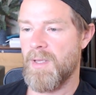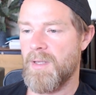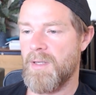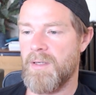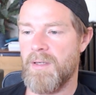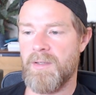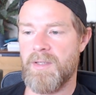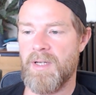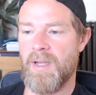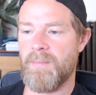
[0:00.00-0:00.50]

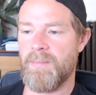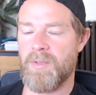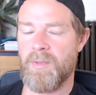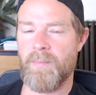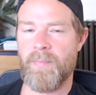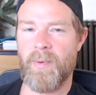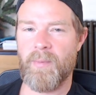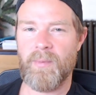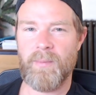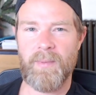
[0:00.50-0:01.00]
Your temps are
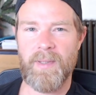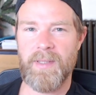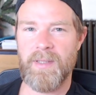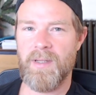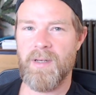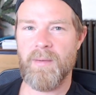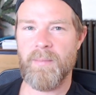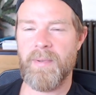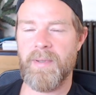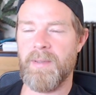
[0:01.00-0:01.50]
probably
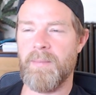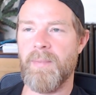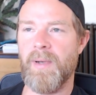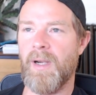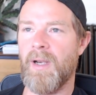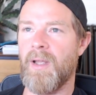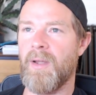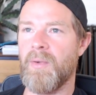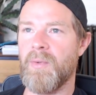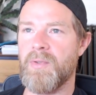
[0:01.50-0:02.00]
going to be
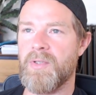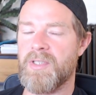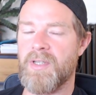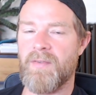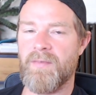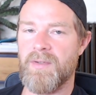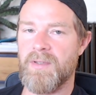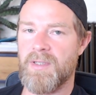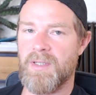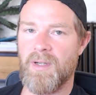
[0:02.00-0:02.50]
below
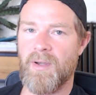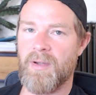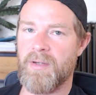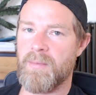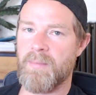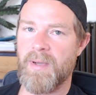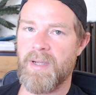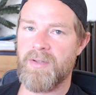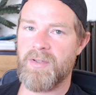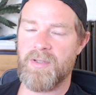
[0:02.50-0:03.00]
70, I'd
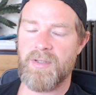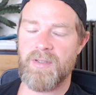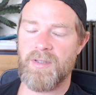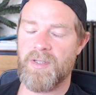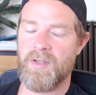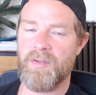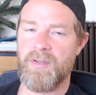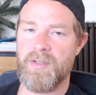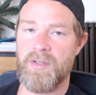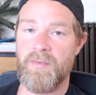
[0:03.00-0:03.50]
imagine, as
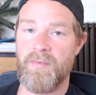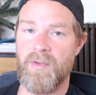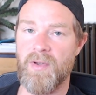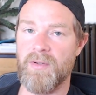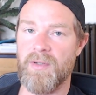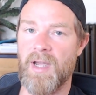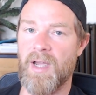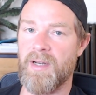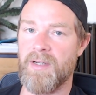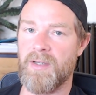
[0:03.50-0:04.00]
long as you've got
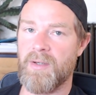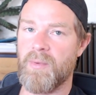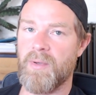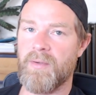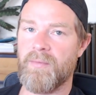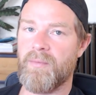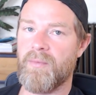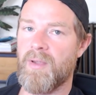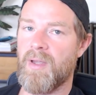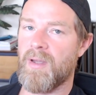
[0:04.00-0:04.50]

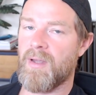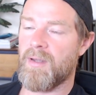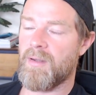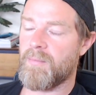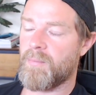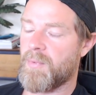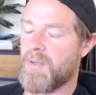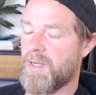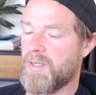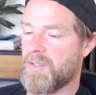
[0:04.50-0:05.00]

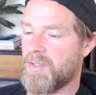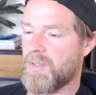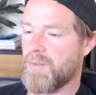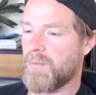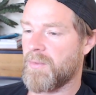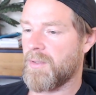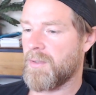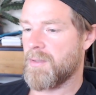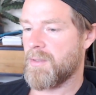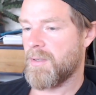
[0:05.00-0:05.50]
adequate case
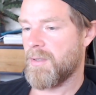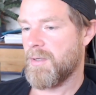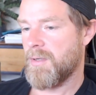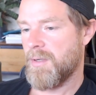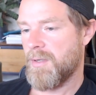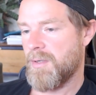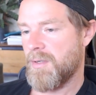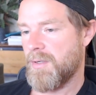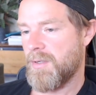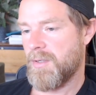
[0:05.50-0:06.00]
cooling.
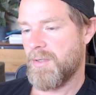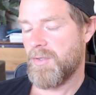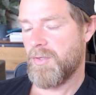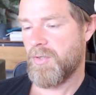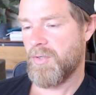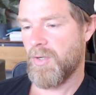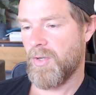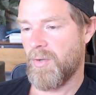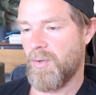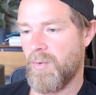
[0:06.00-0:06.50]

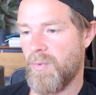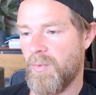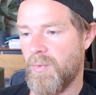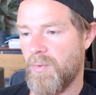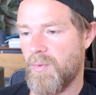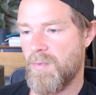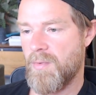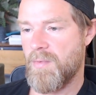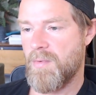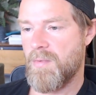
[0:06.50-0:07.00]
So
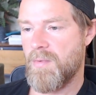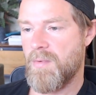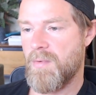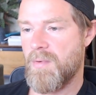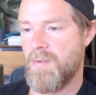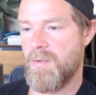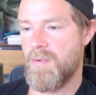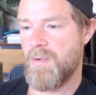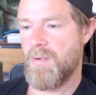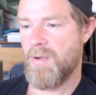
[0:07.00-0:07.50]

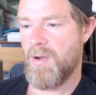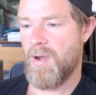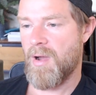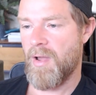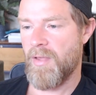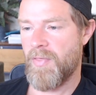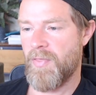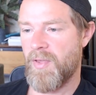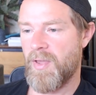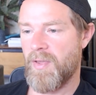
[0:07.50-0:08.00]
I
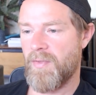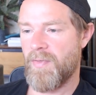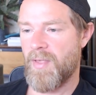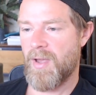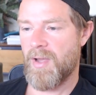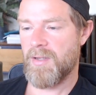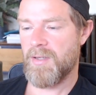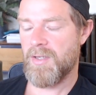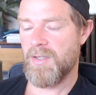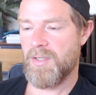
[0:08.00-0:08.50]
think
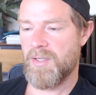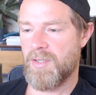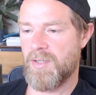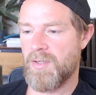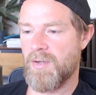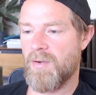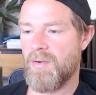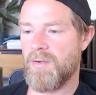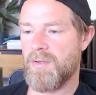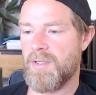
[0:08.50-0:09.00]
that has
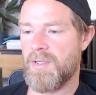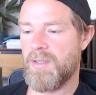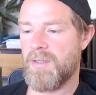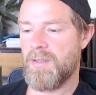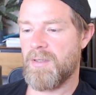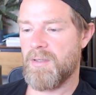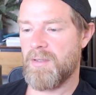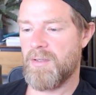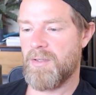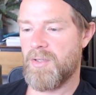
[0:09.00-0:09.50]

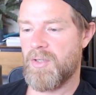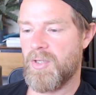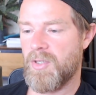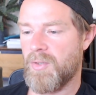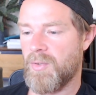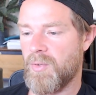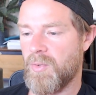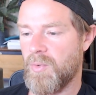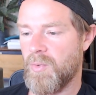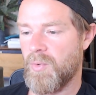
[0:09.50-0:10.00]
started
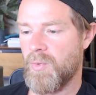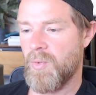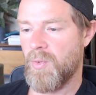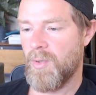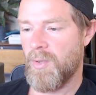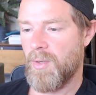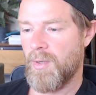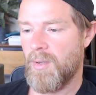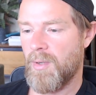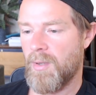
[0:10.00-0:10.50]
to
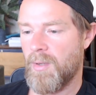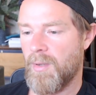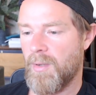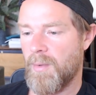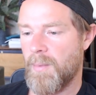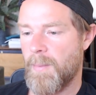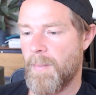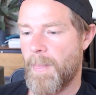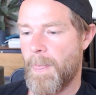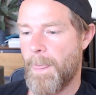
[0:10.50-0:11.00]

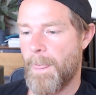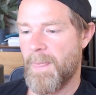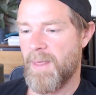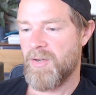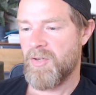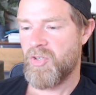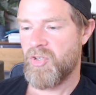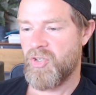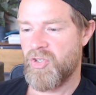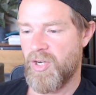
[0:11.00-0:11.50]

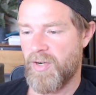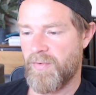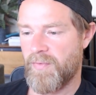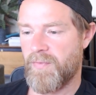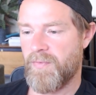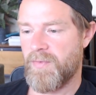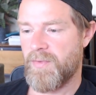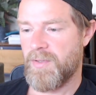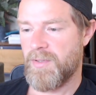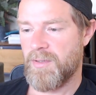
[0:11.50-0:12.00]

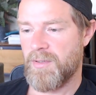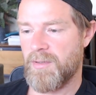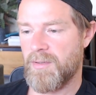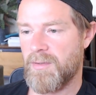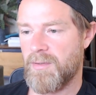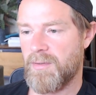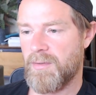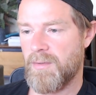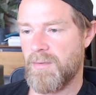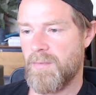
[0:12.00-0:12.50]
shift
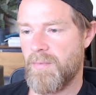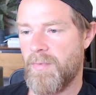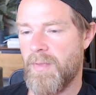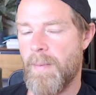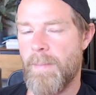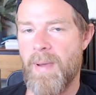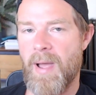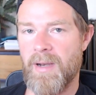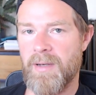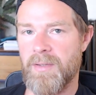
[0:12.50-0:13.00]
the
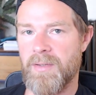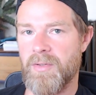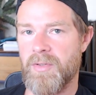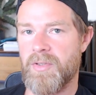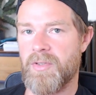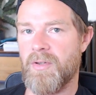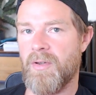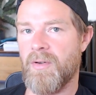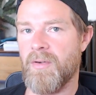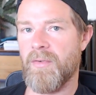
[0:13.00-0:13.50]

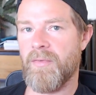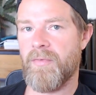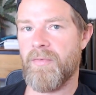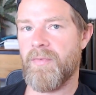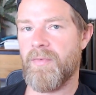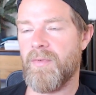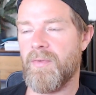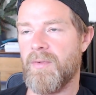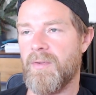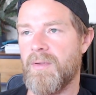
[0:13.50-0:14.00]
balance of,
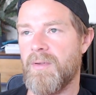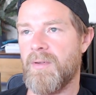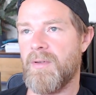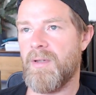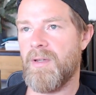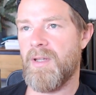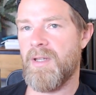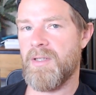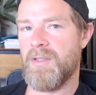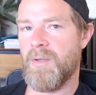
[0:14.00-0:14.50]

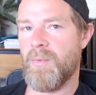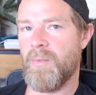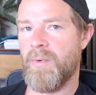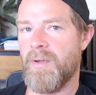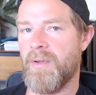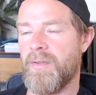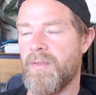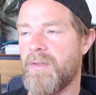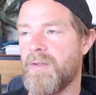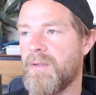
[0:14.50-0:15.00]
is it
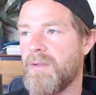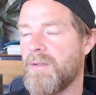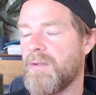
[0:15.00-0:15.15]
worth it?